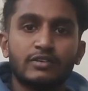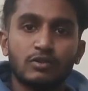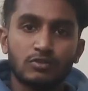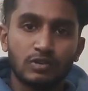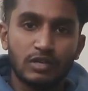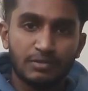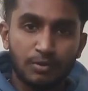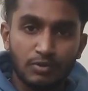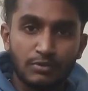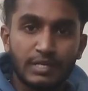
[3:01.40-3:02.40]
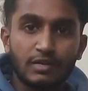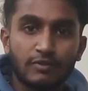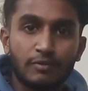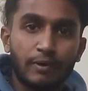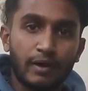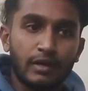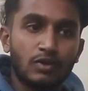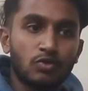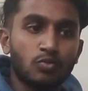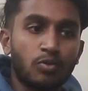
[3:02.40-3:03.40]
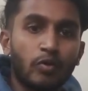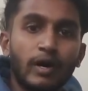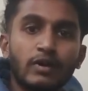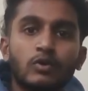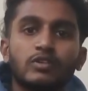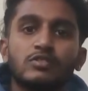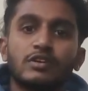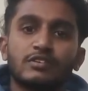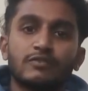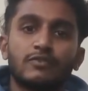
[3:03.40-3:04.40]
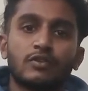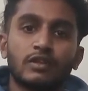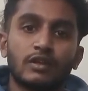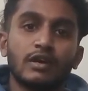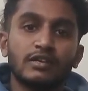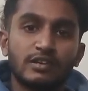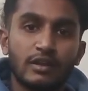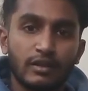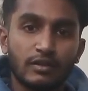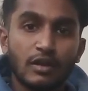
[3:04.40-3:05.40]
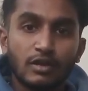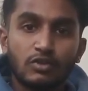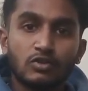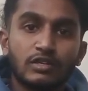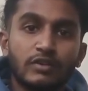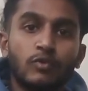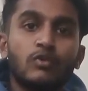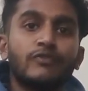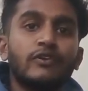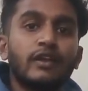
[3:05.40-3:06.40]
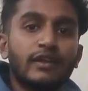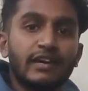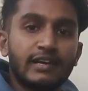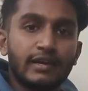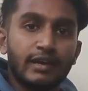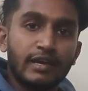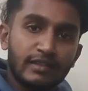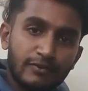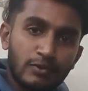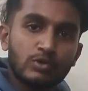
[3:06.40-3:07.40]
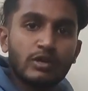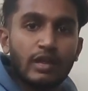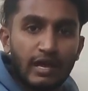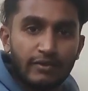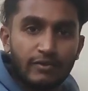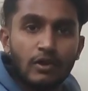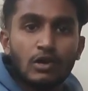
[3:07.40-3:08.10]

It's also the responsibility of a parent to provide good education for their children so that they won't feel regretted in their future life.